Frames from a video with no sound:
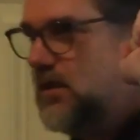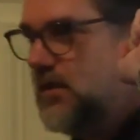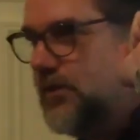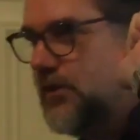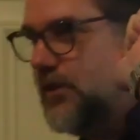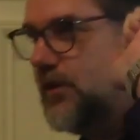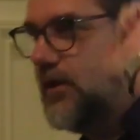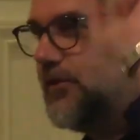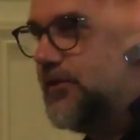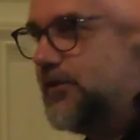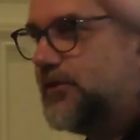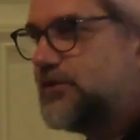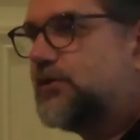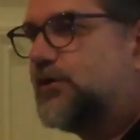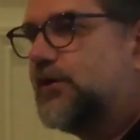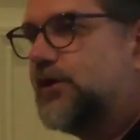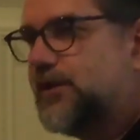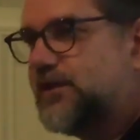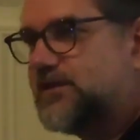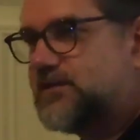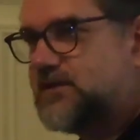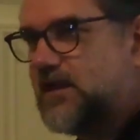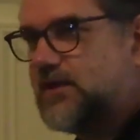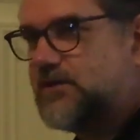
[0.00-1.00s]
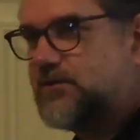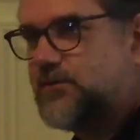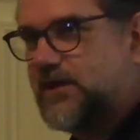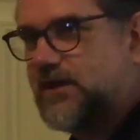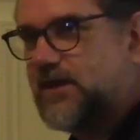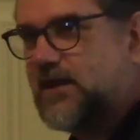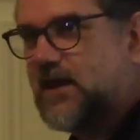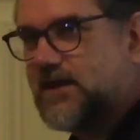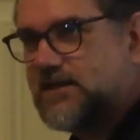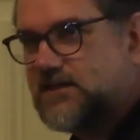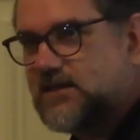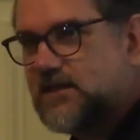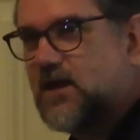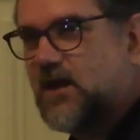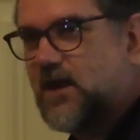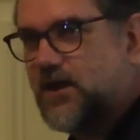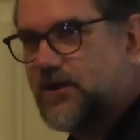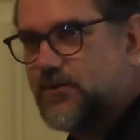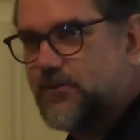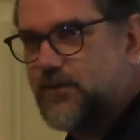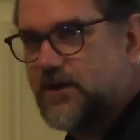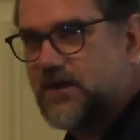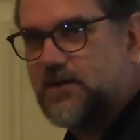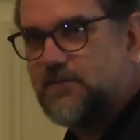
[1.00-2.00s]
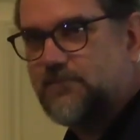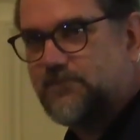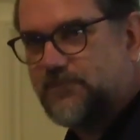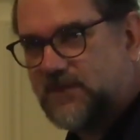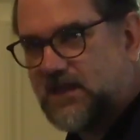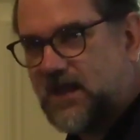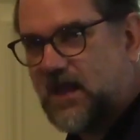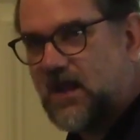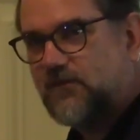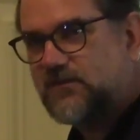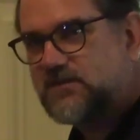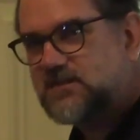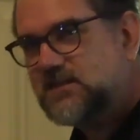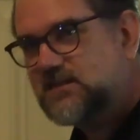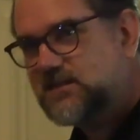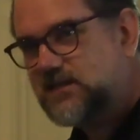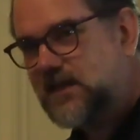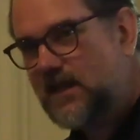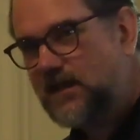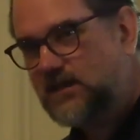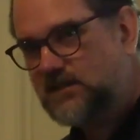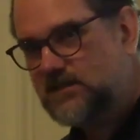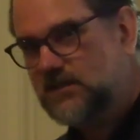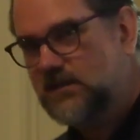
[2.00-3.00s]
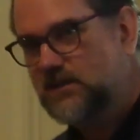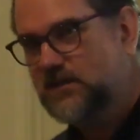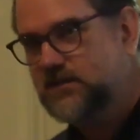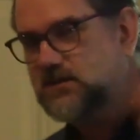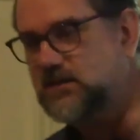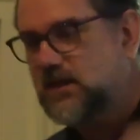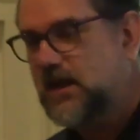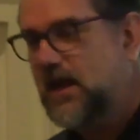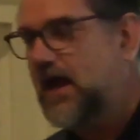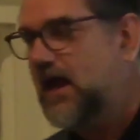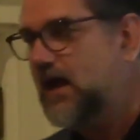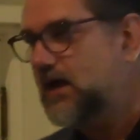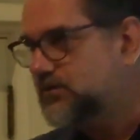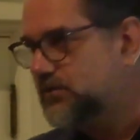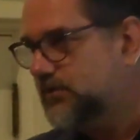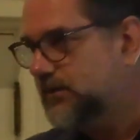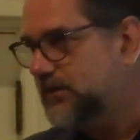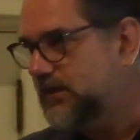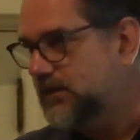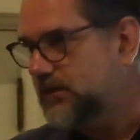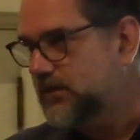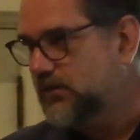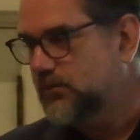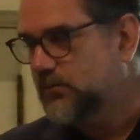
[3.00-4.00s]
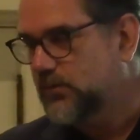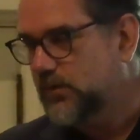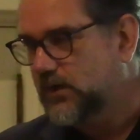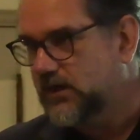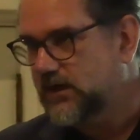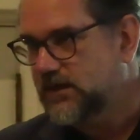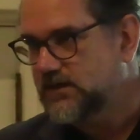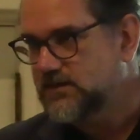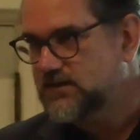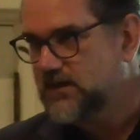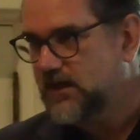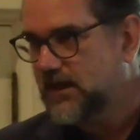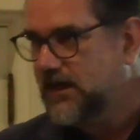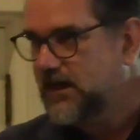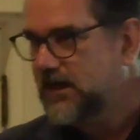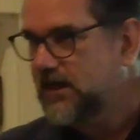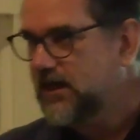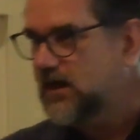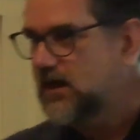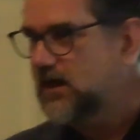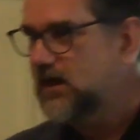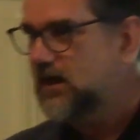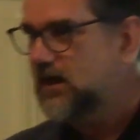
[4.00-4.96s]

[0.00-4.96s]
the turn of the century in 1900, Galveston, Texas, actually there was a